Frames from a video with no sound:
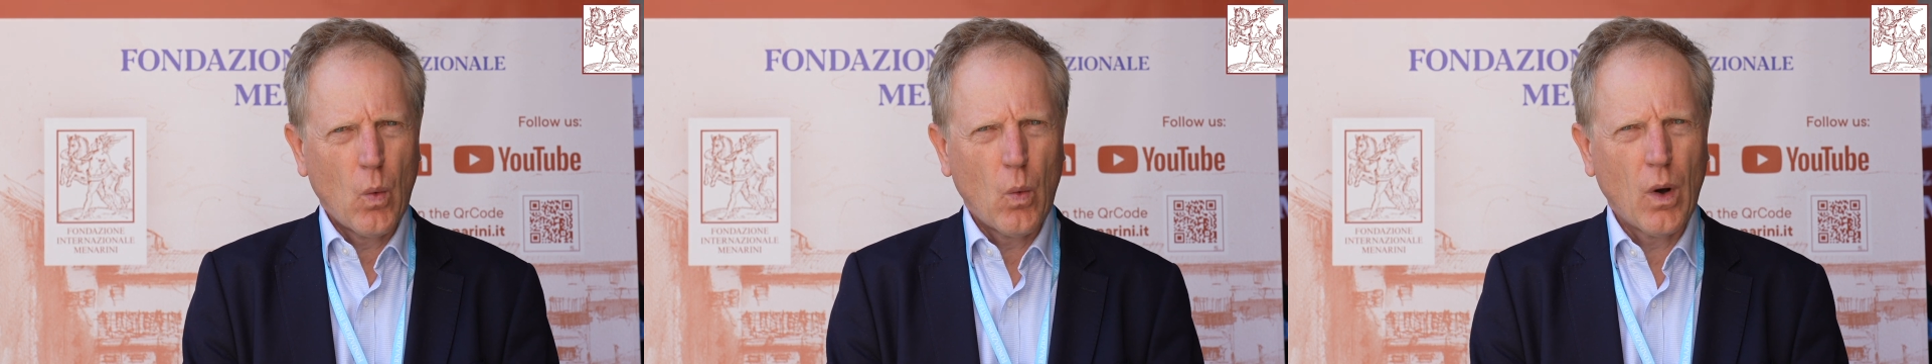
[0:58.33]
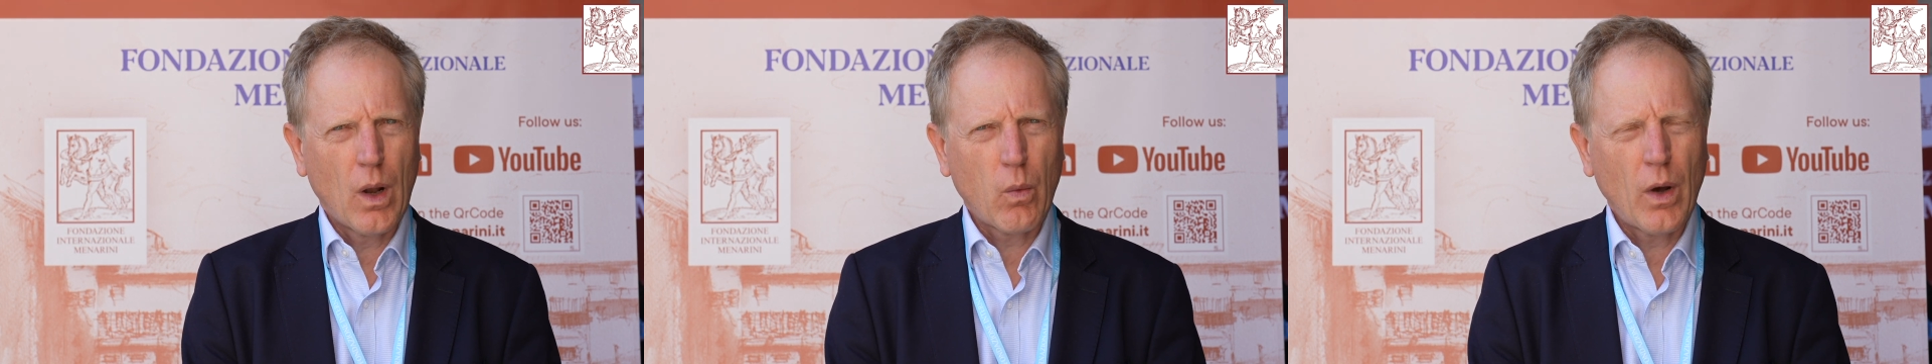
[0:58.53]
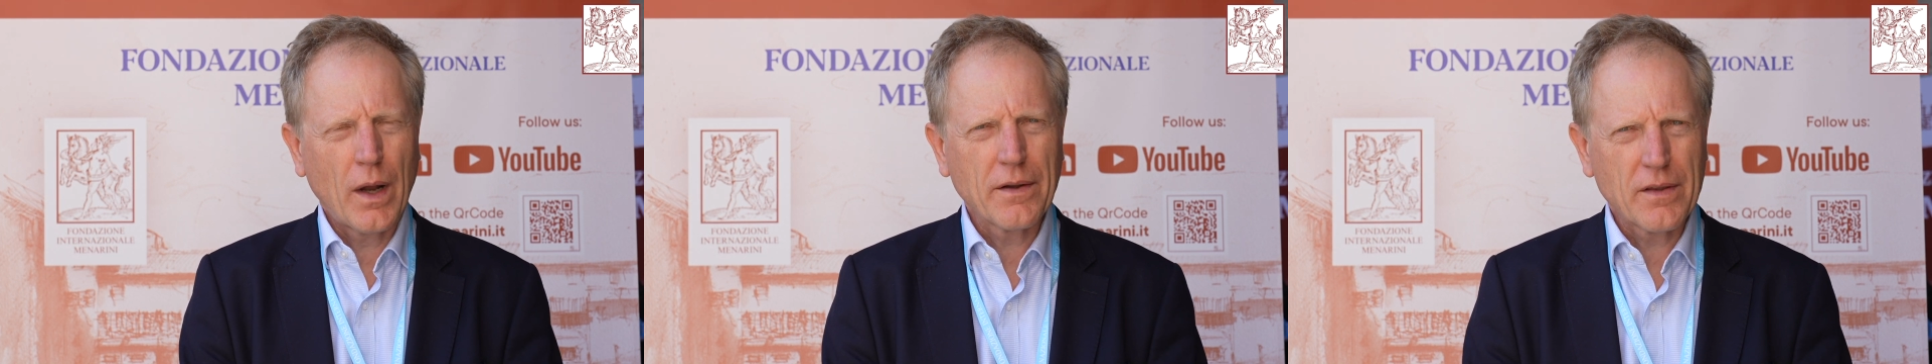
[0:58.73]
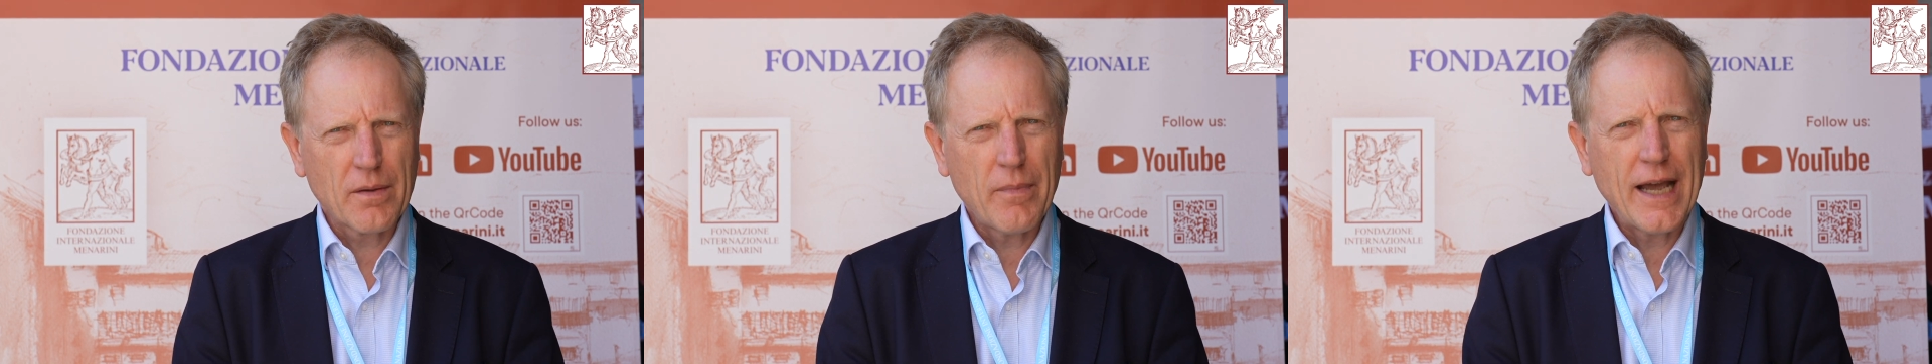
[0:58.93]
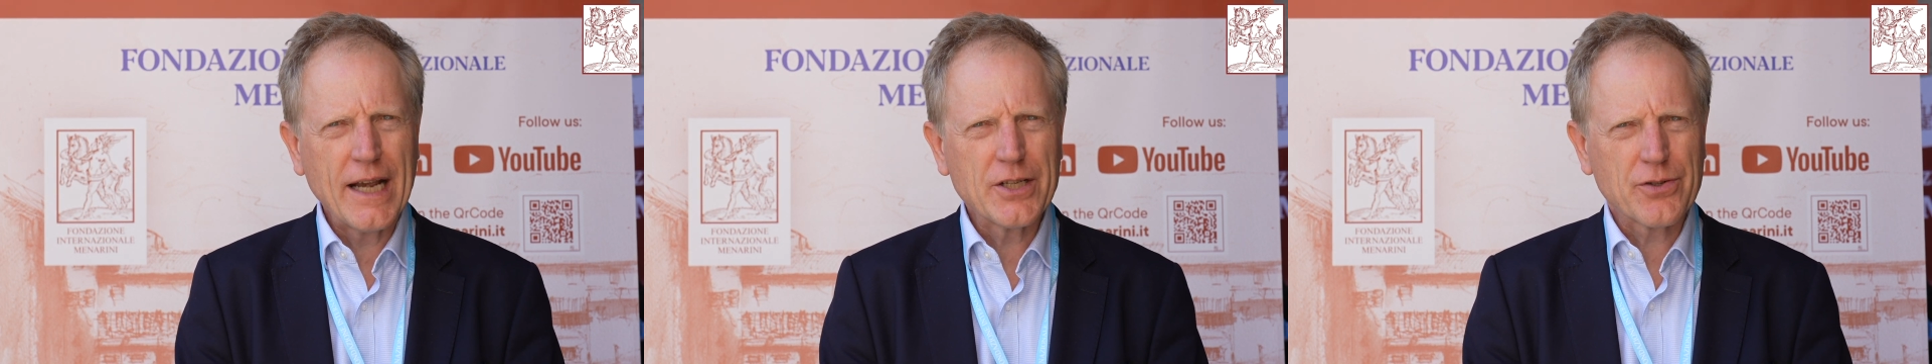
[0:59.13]
Well, one of the
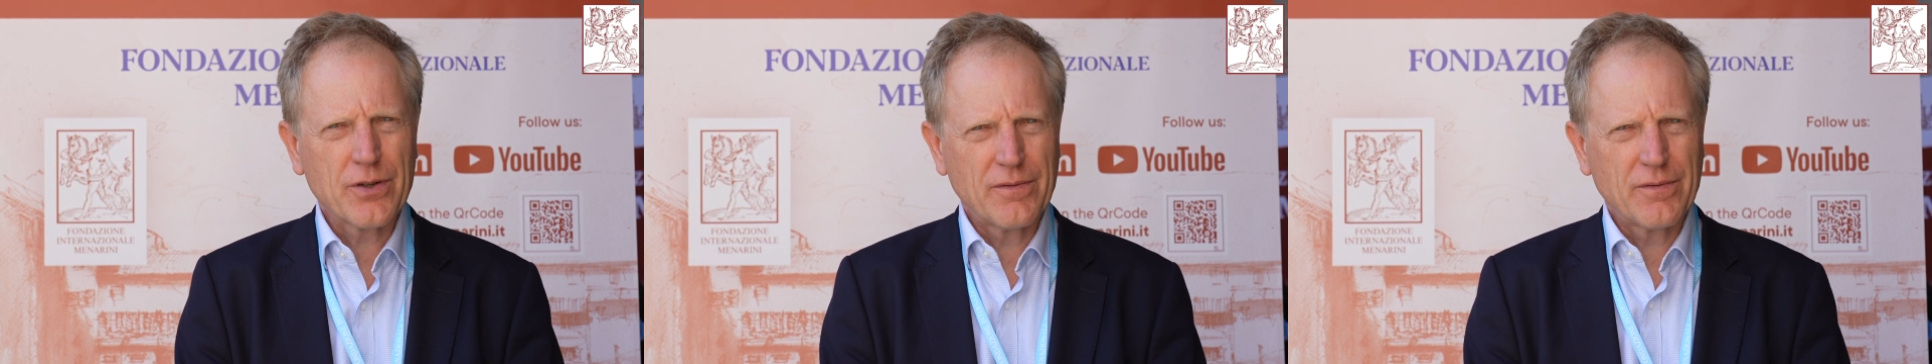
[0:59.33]
major